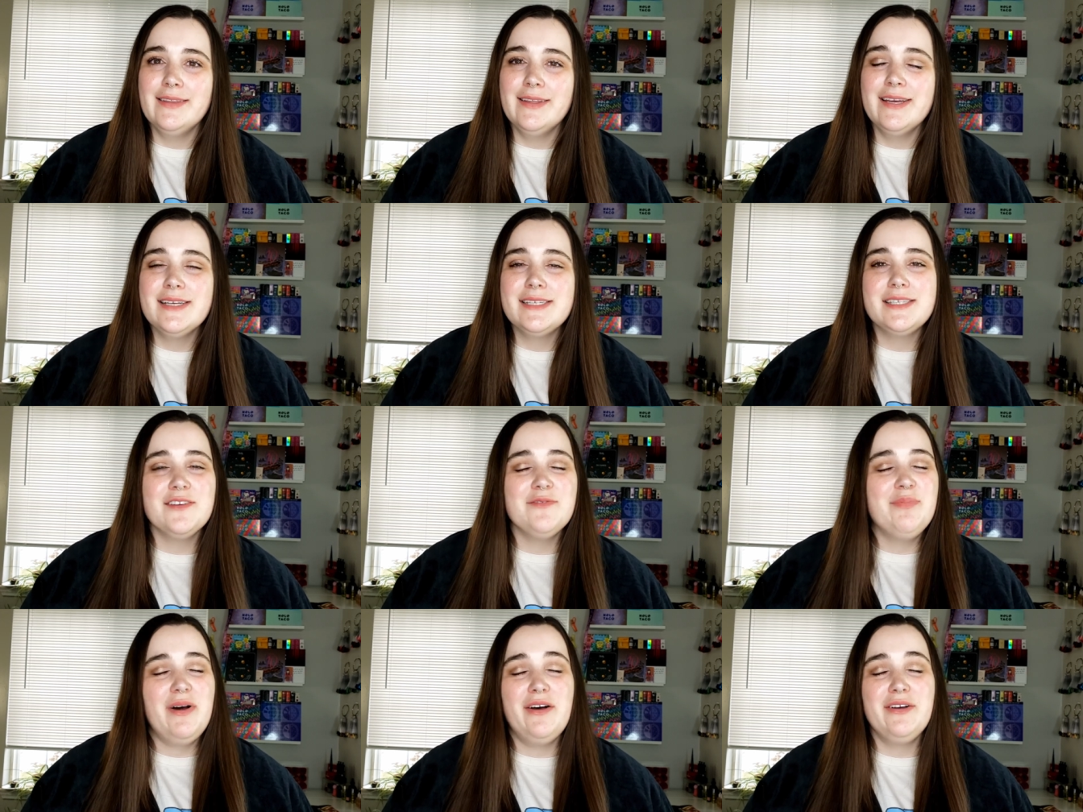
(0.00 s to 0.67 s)
list
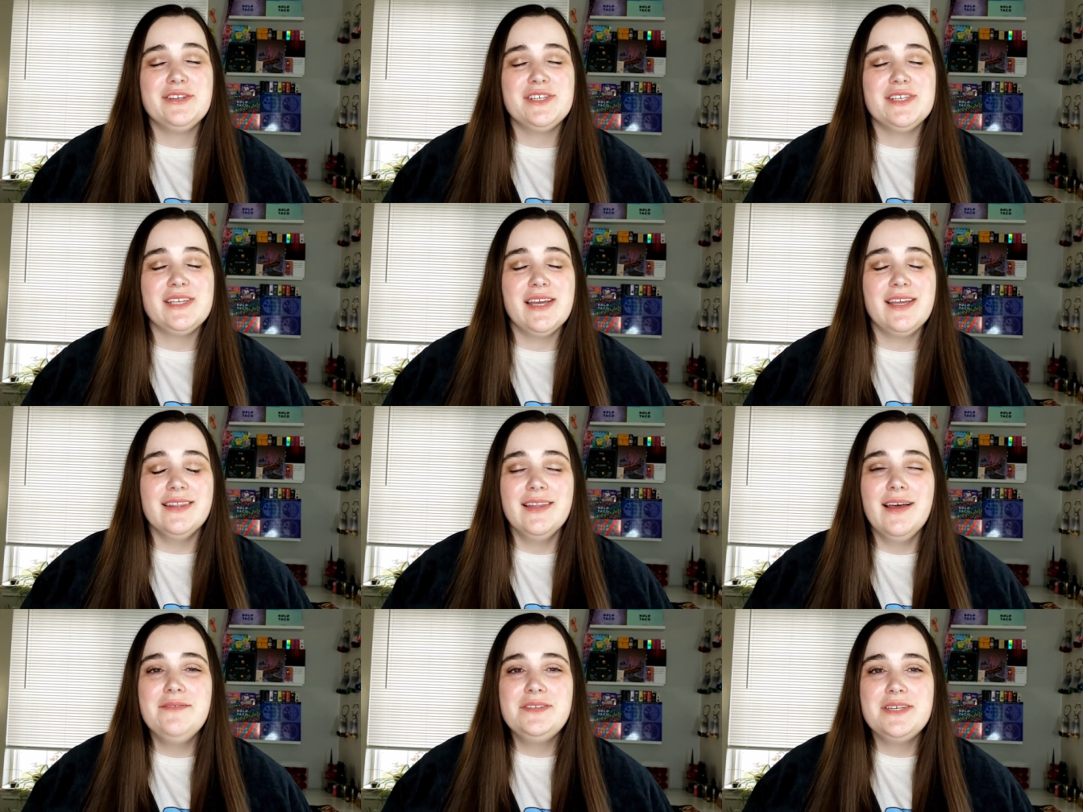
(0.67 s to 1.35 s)
of polishes I
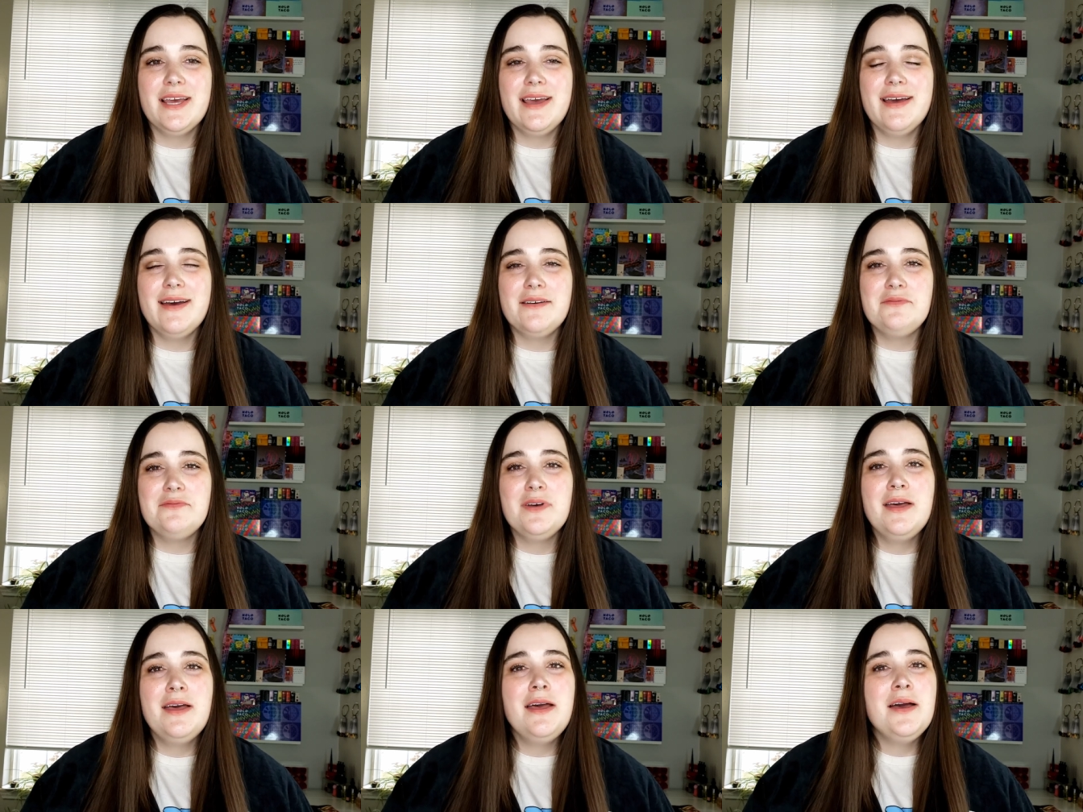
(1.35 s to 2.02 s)
love to
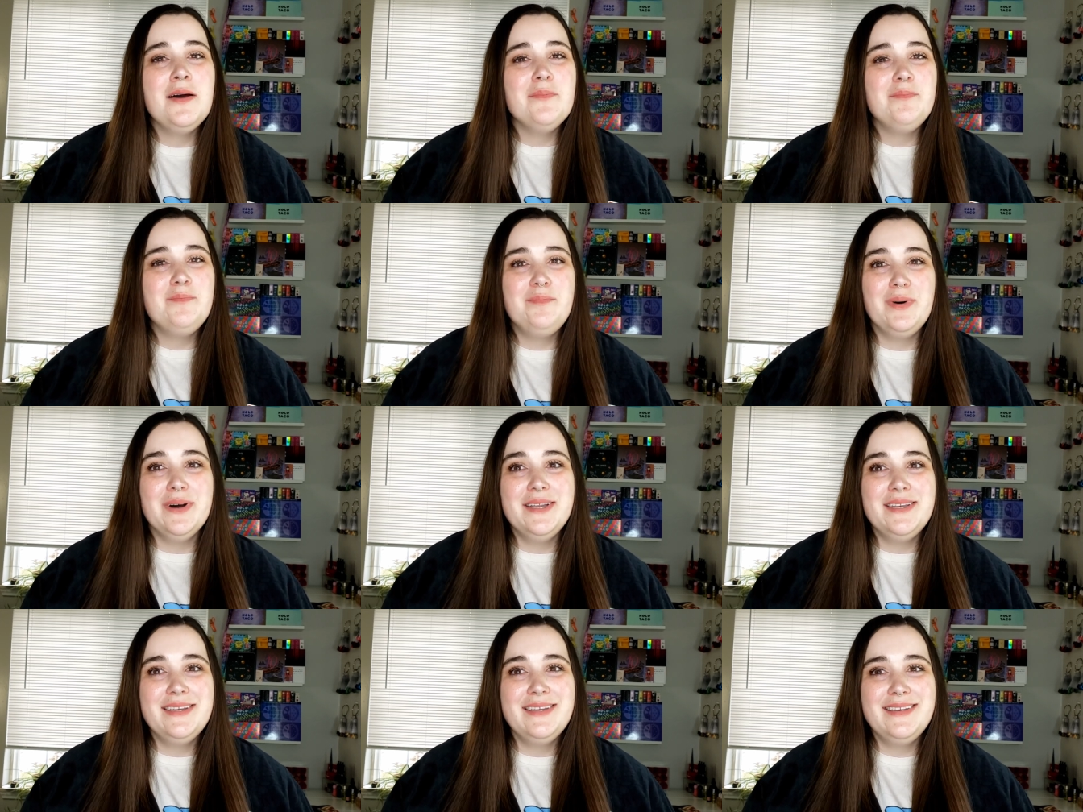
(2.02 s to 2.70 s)
have,
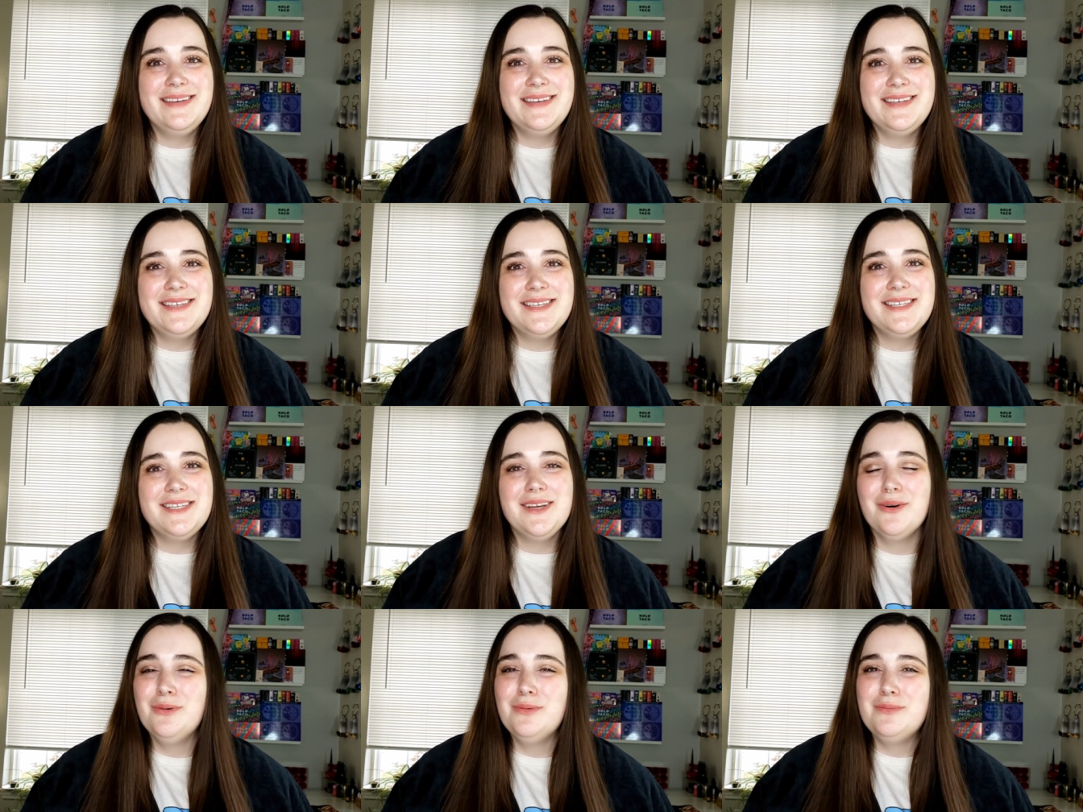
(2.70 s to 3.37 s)
but
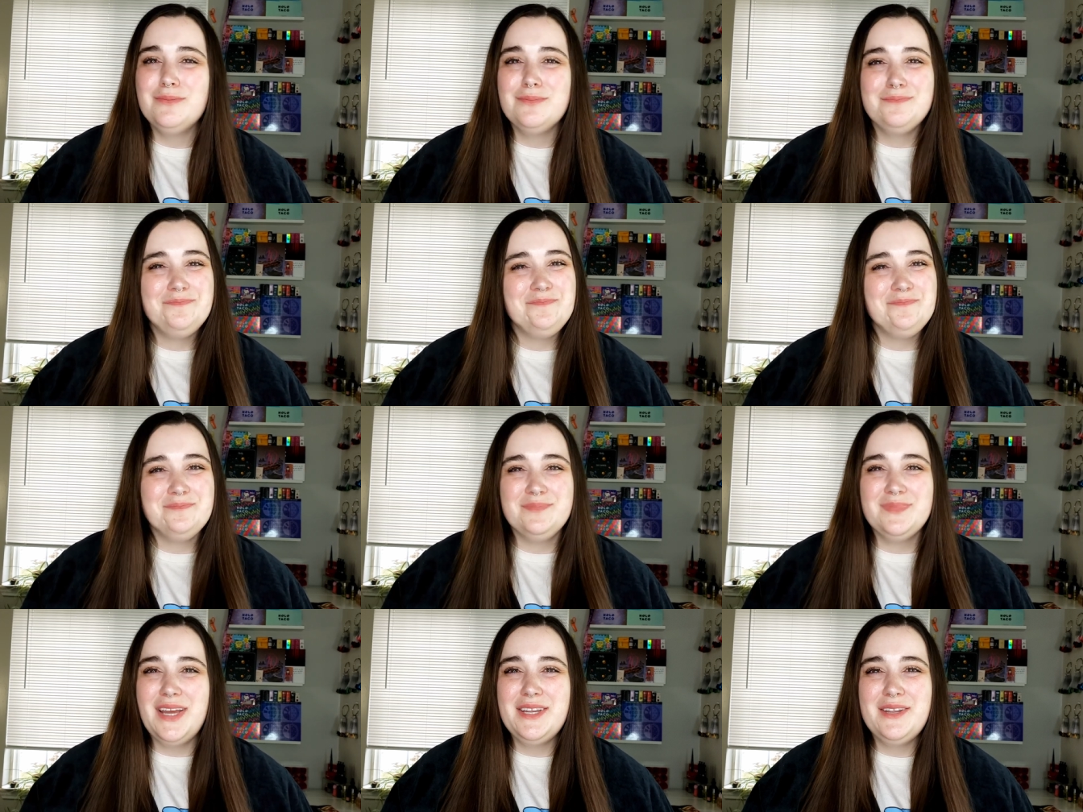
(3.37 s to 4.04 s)
don't,
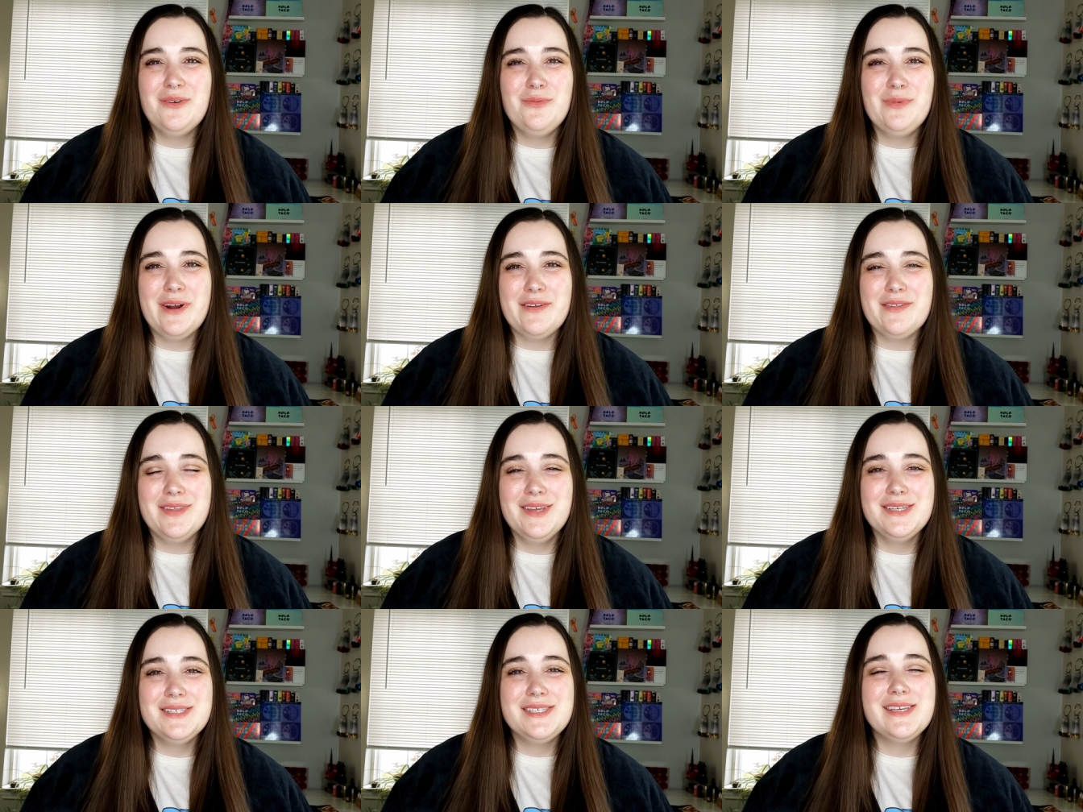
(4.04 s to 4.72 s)
I don't wear
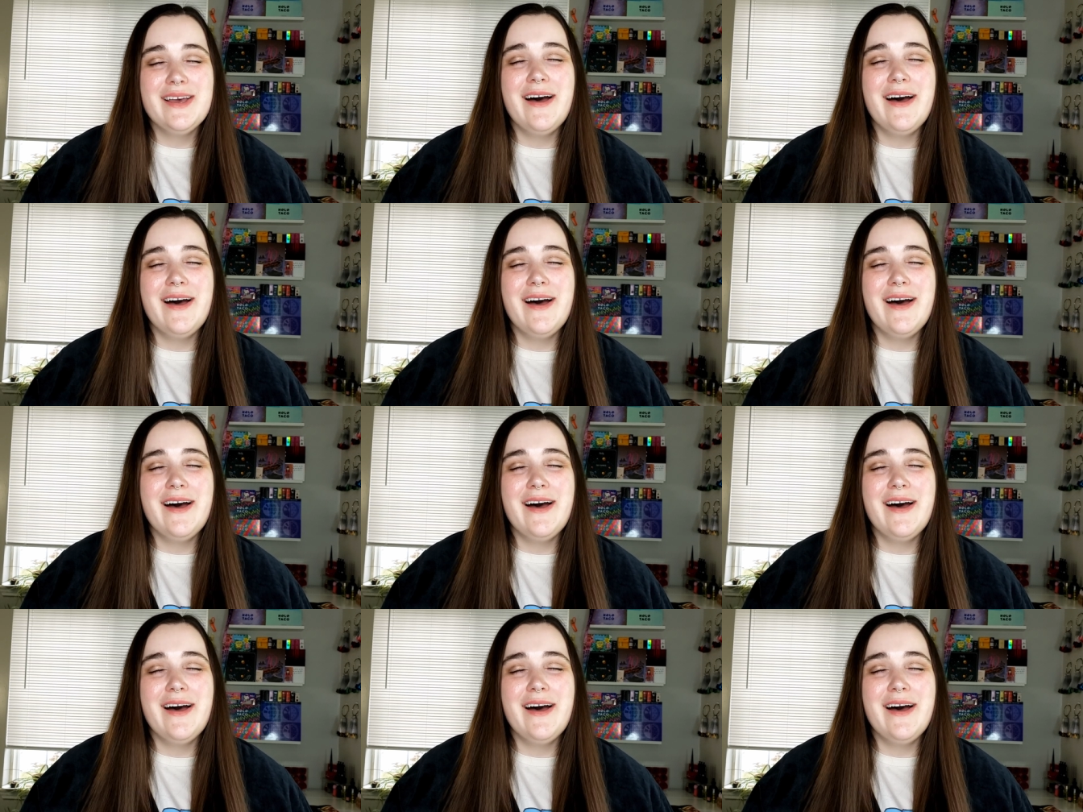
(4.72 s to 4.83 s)
these.